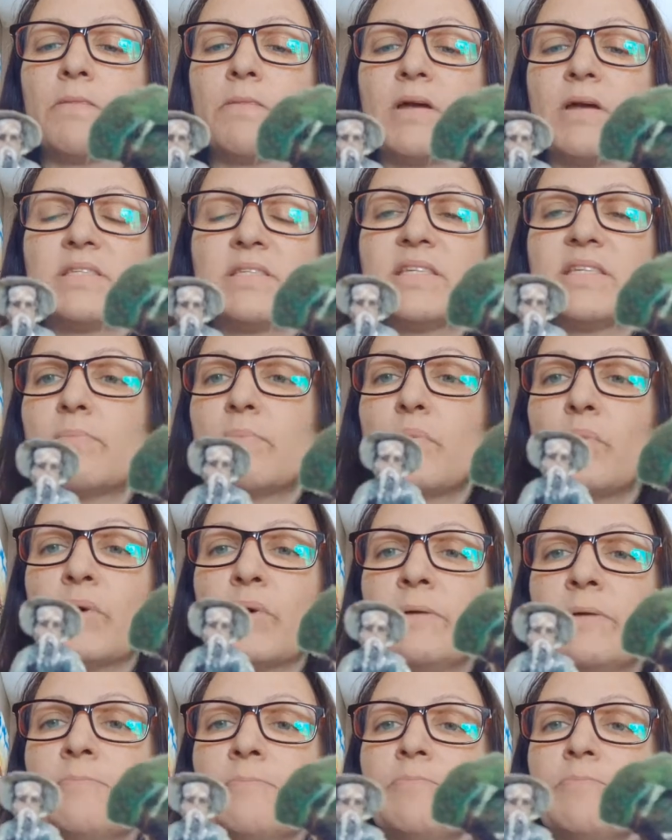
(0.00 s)
at some
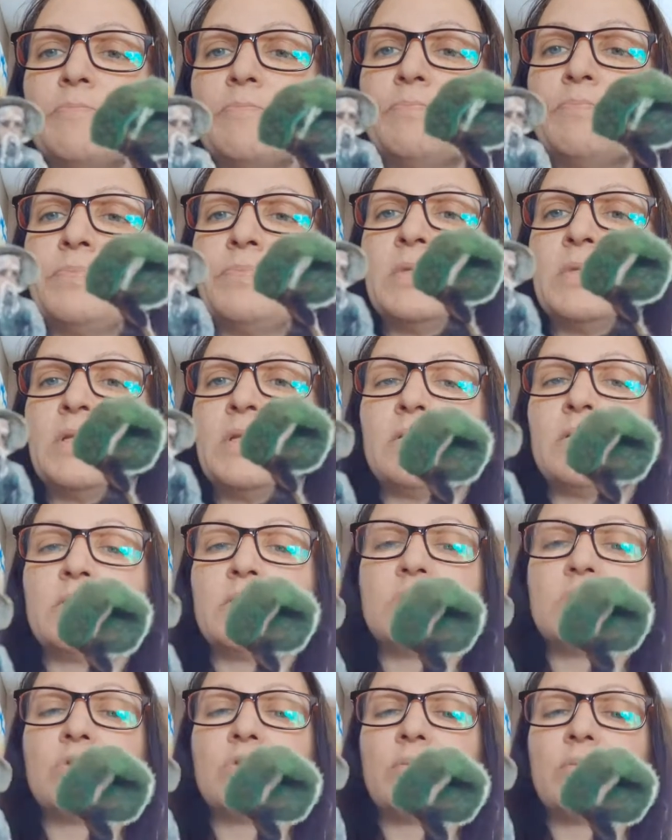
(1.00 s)
point in the
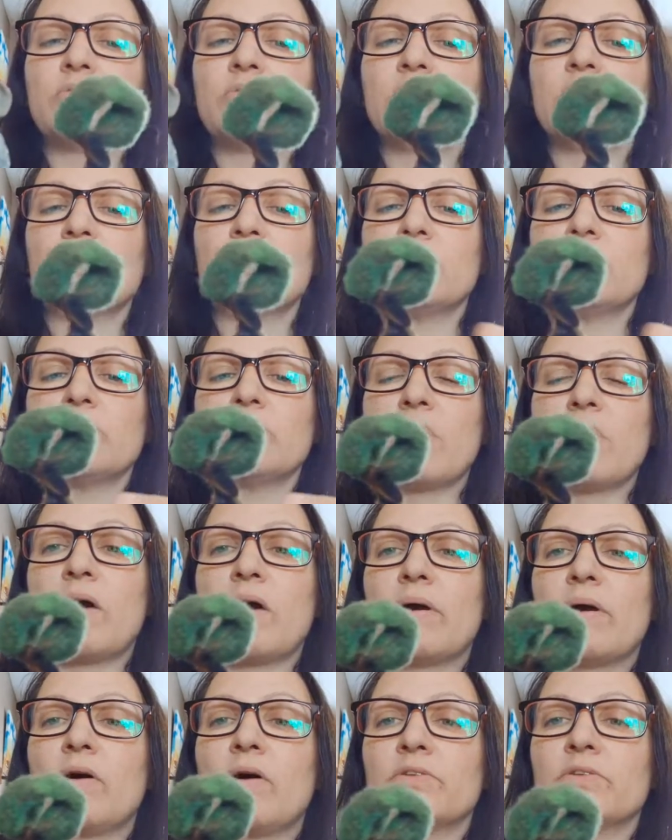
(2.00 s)
description to how
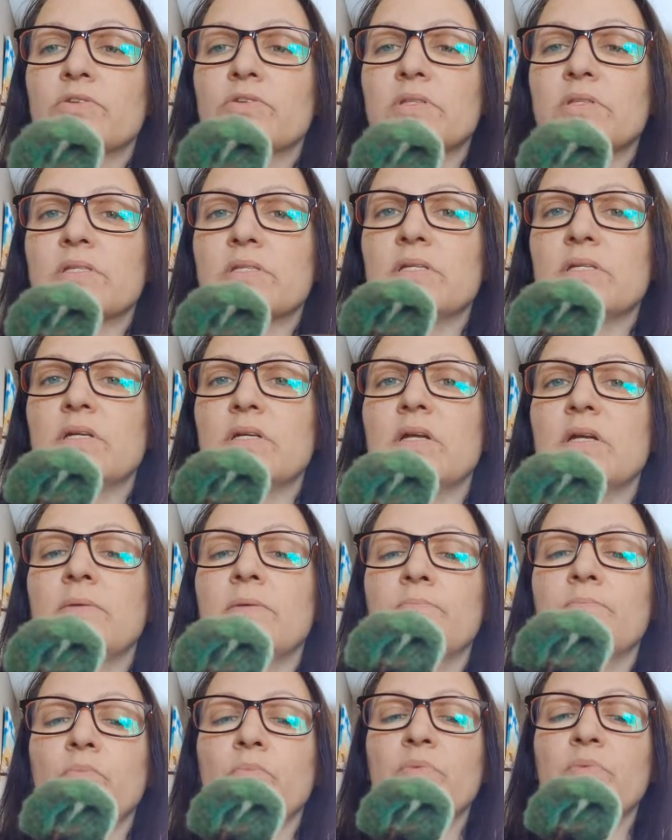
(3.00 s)
I altered the CD
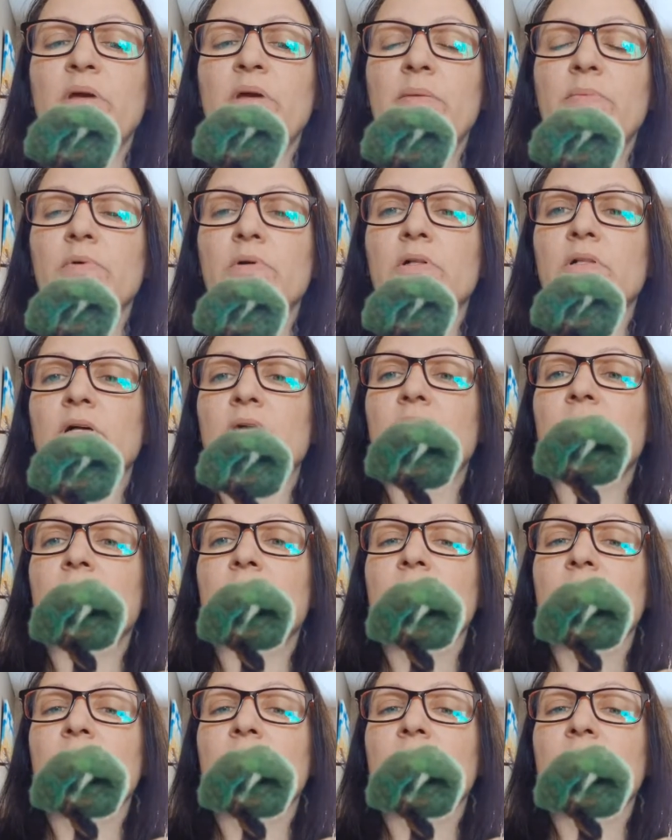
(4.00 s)
with paper clay.